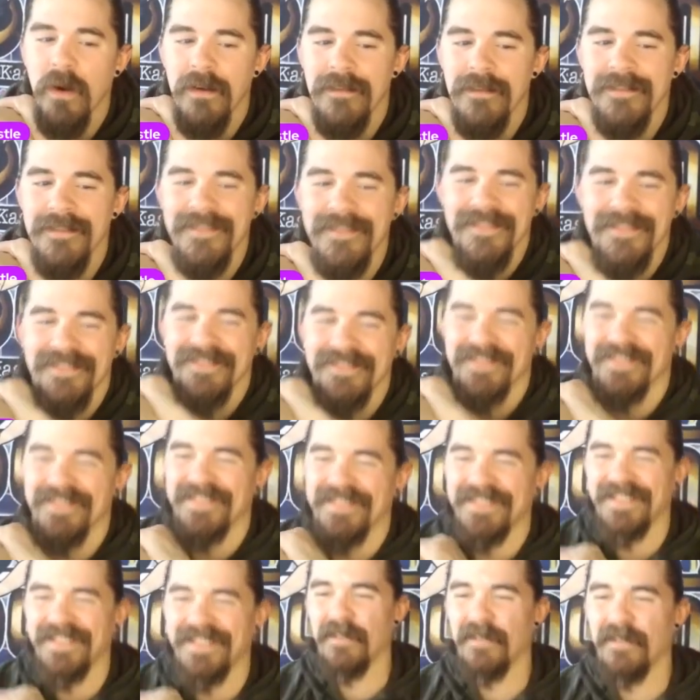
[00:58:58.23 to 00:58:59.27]
Oh,
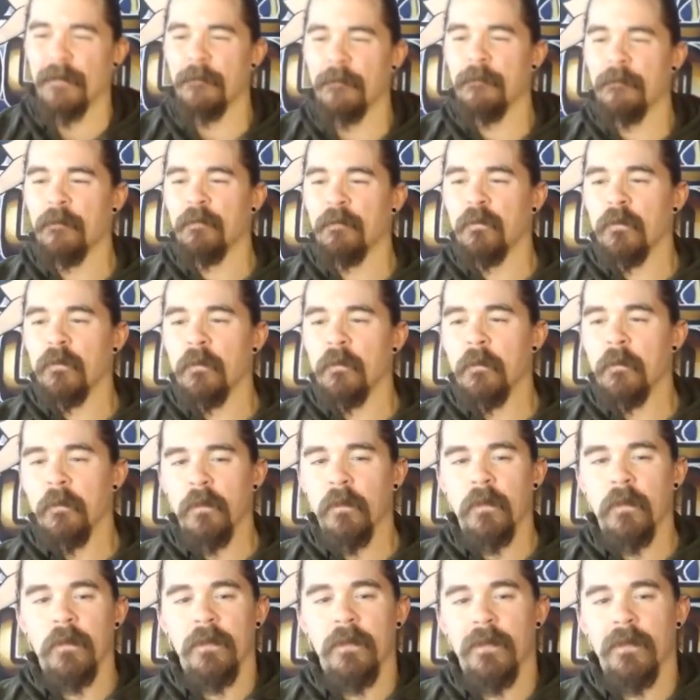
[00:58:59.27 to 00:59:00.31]
what have I
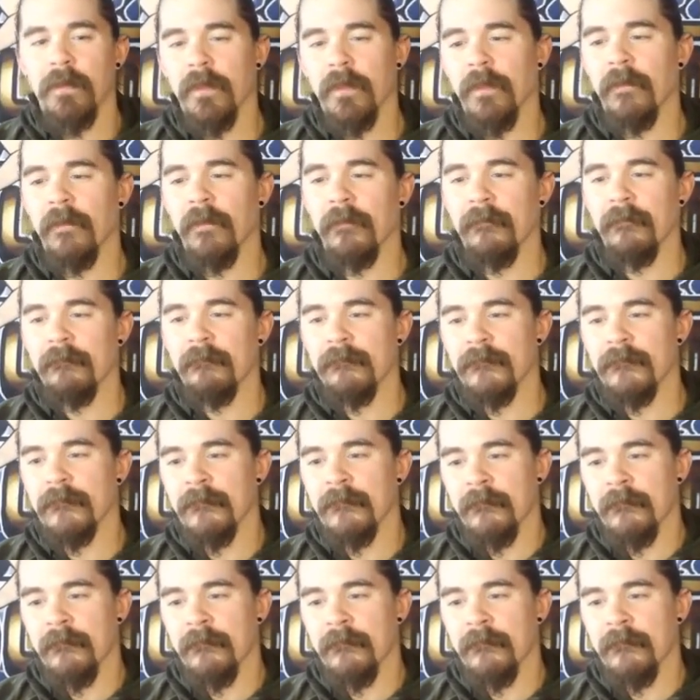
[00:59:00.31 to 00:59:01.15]
not been asked?